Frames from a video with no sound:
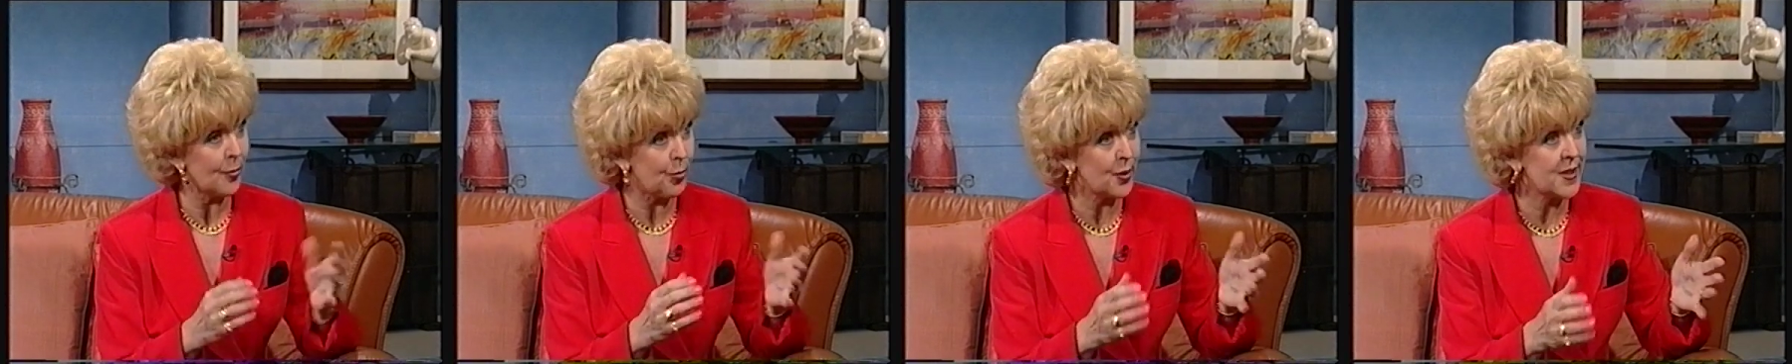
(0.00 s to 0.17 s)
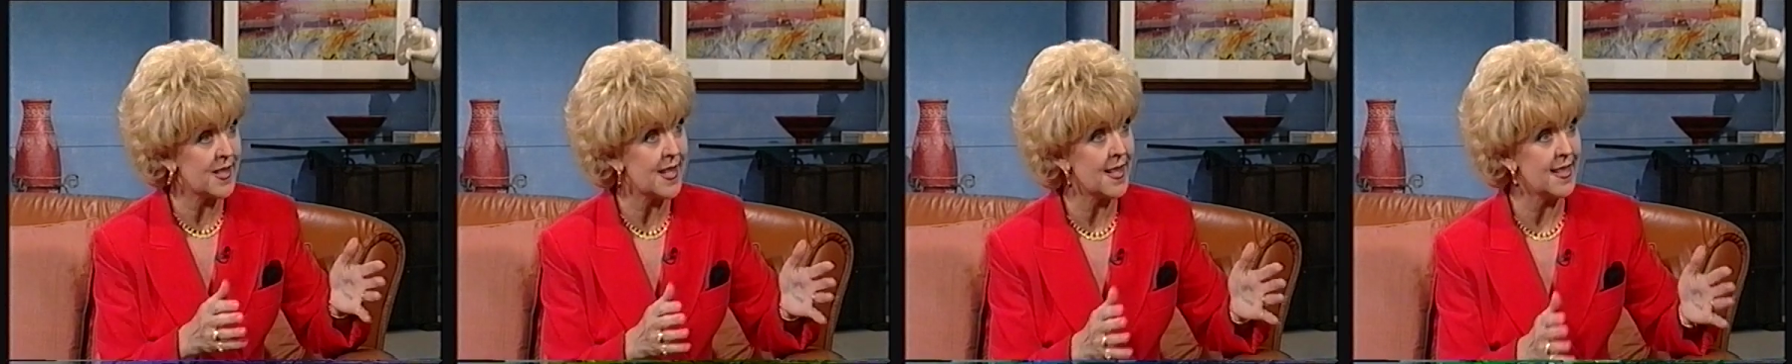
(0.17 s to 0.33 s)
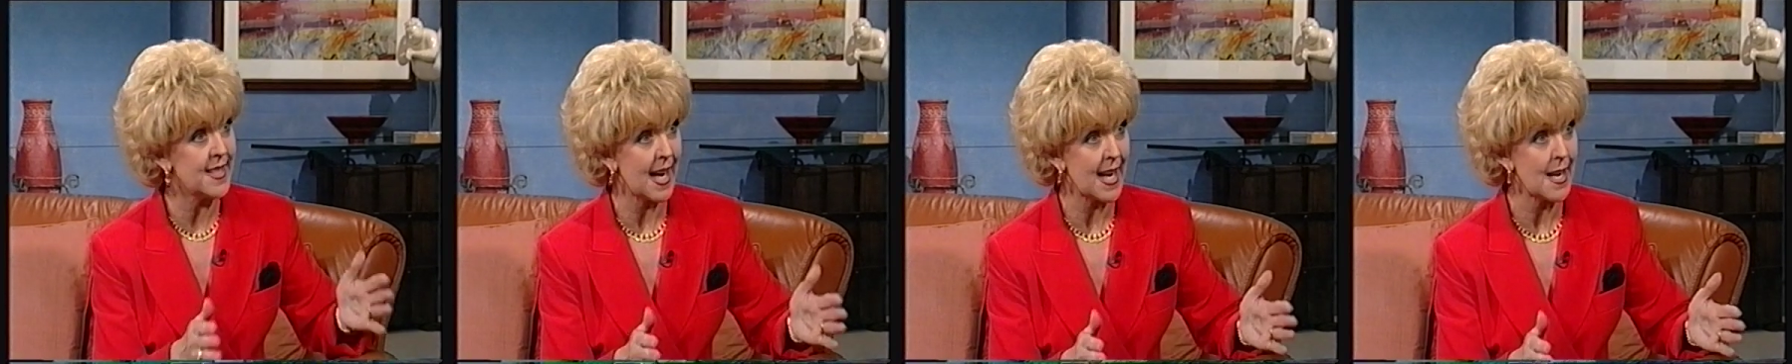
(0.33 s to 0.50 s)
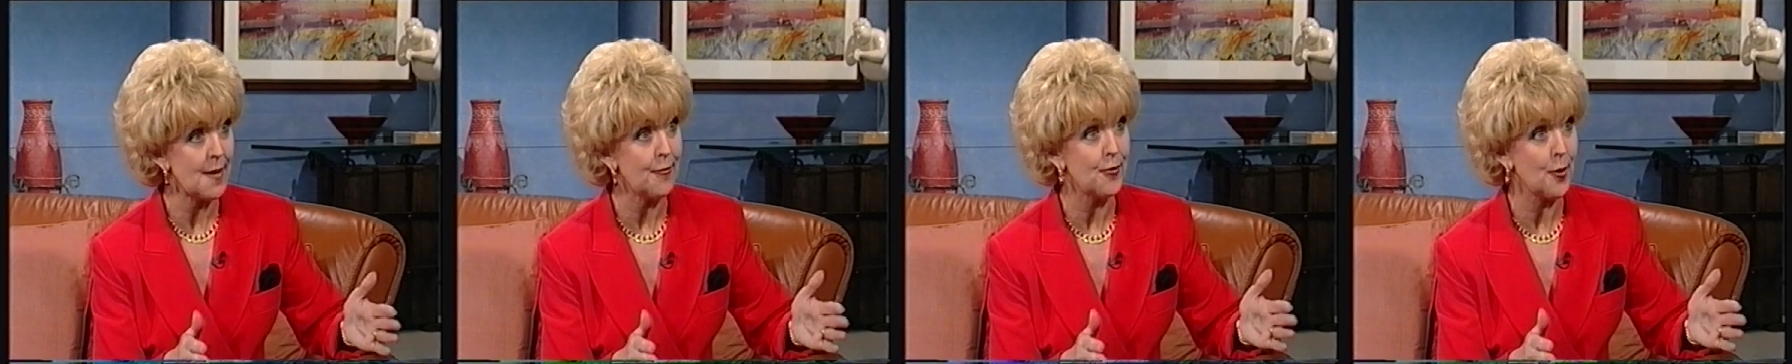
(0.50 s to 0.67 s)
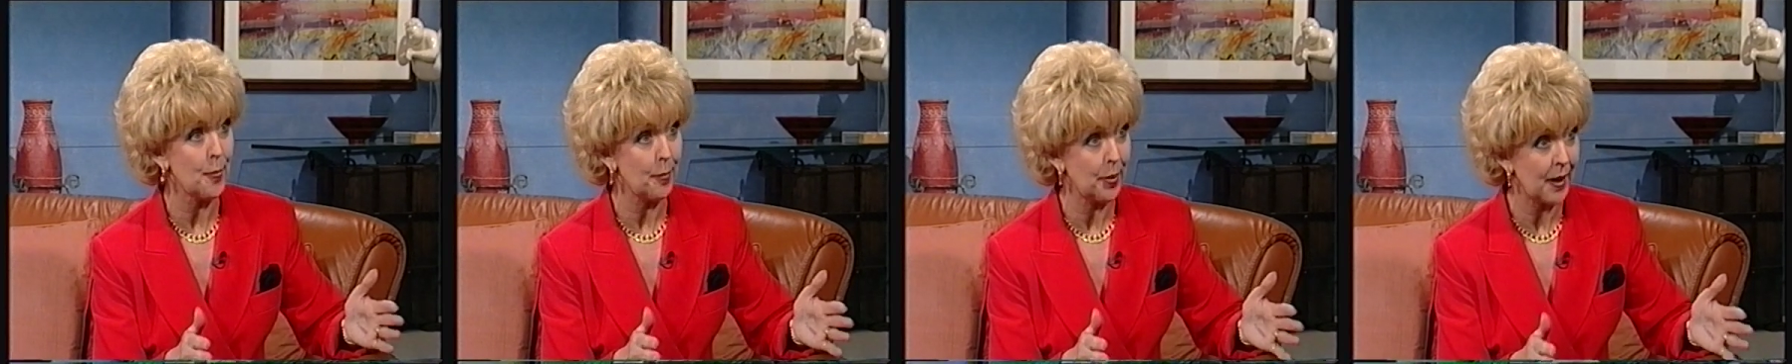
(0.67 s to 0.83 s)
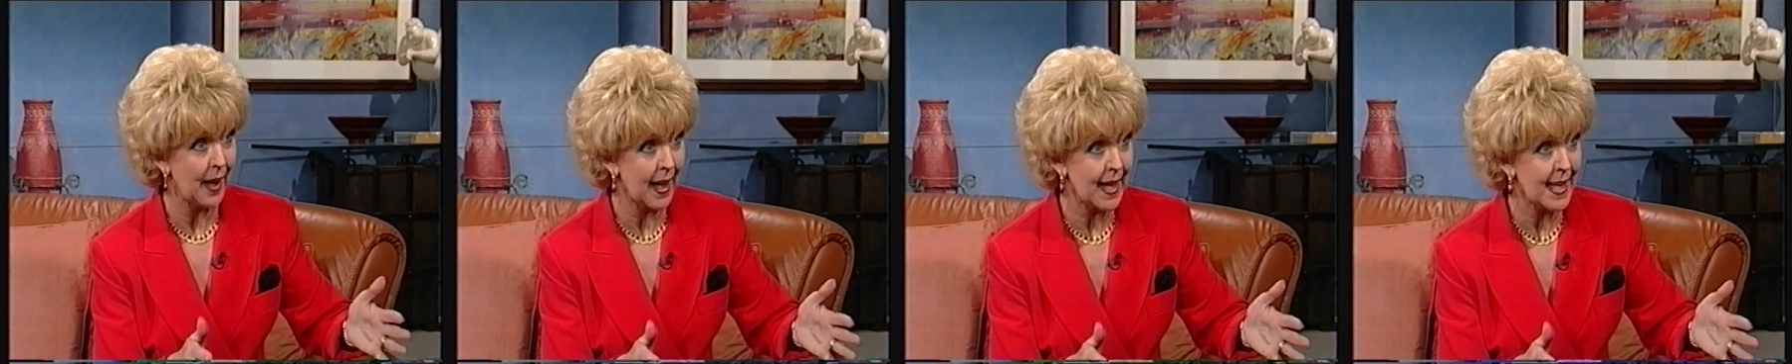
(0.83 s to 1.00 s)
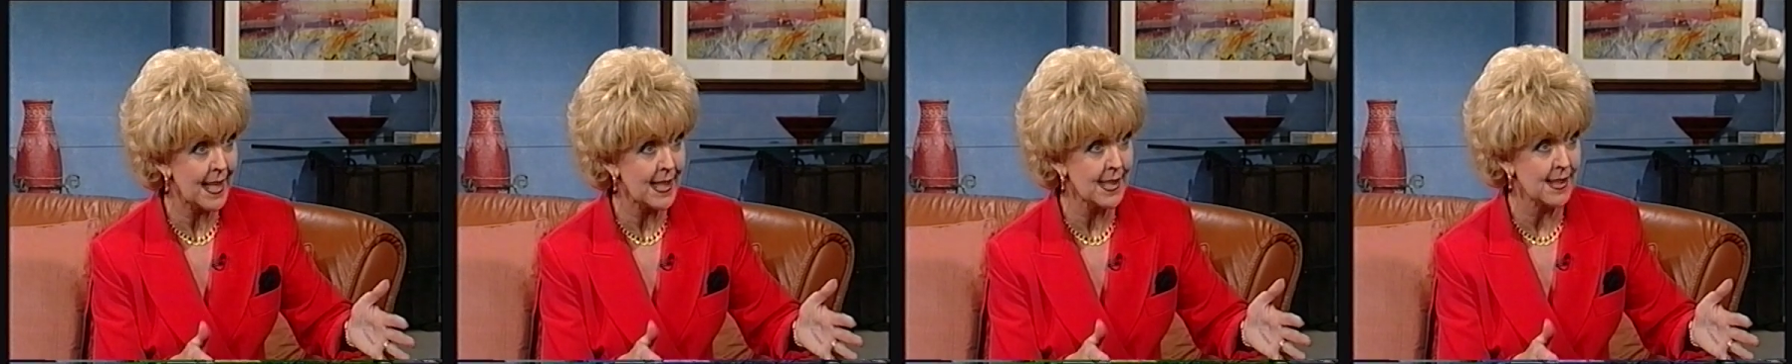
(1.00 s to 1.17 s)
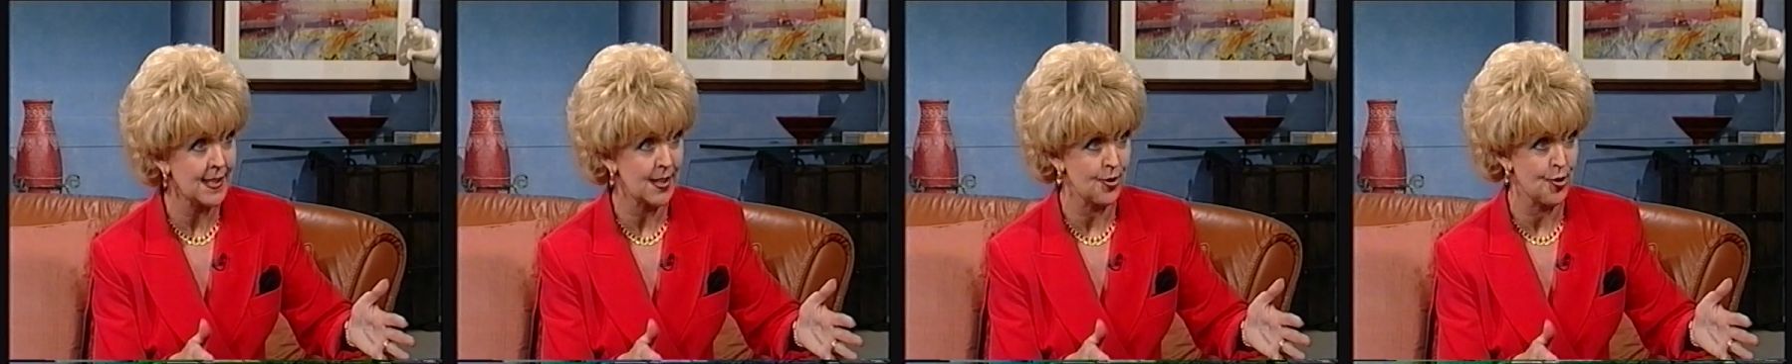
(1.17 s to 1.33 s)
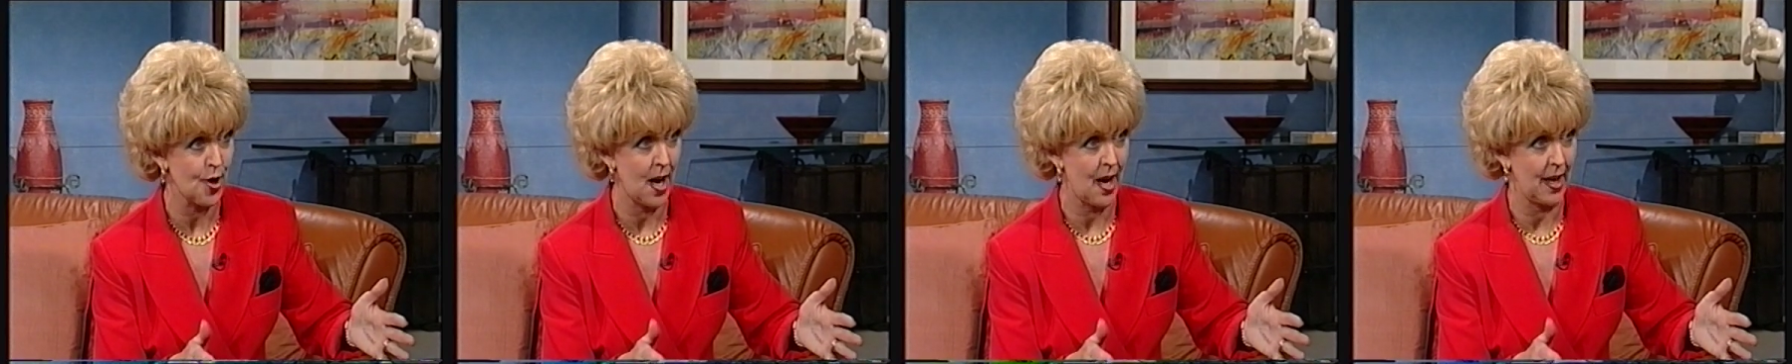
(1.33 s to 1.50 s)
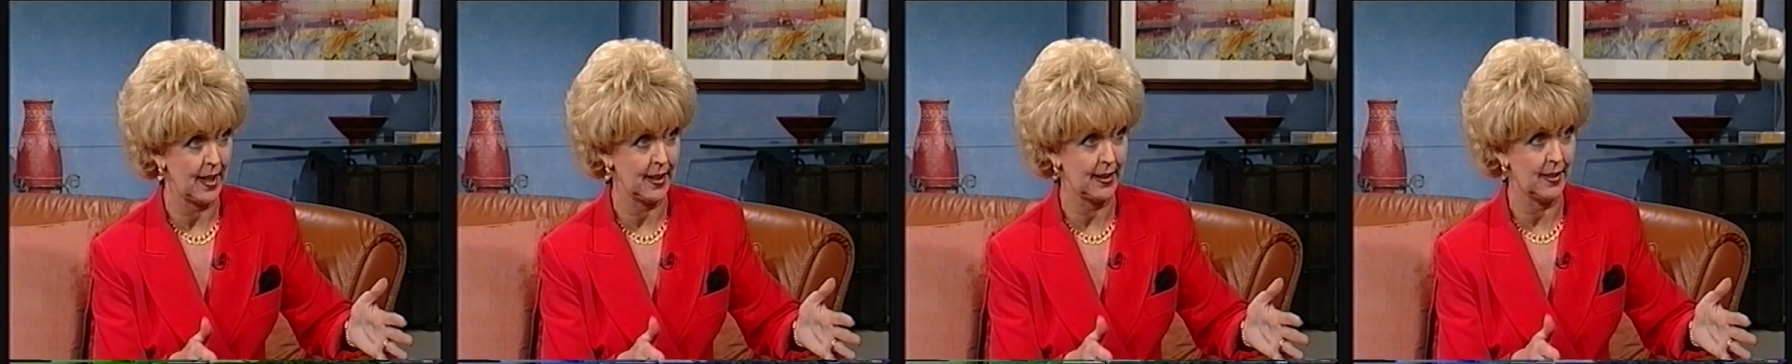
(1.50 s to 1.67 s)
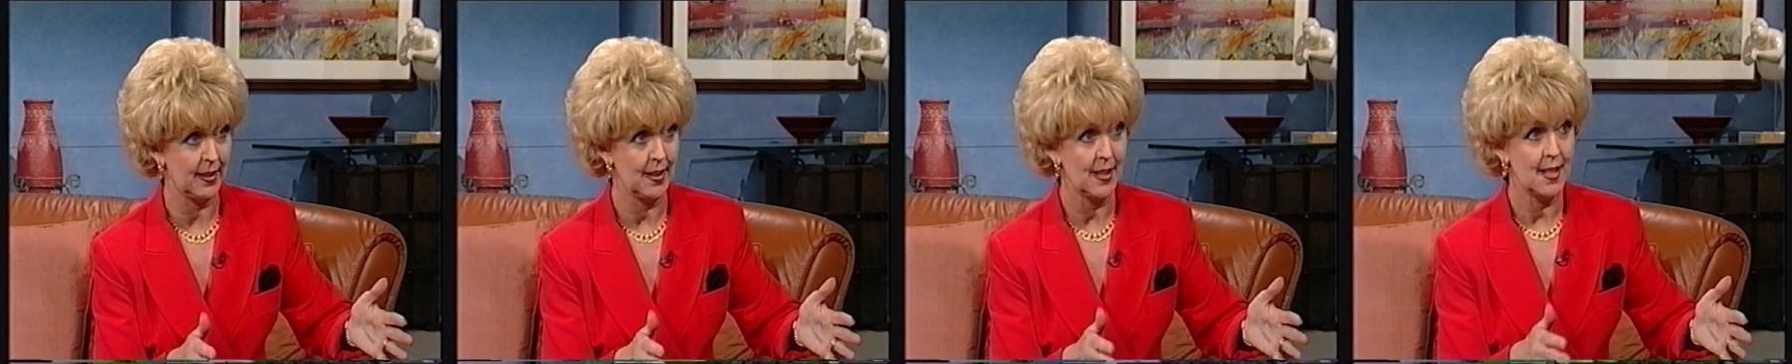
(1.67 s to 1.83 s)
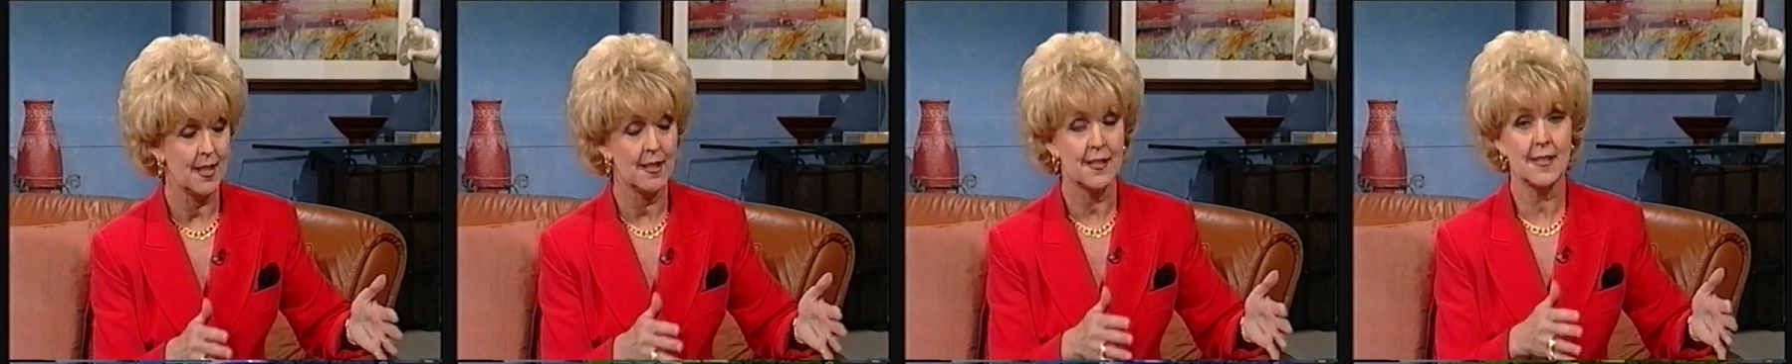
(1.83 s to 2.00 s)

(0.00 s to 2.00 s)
It was the day of the plane strike. Yes.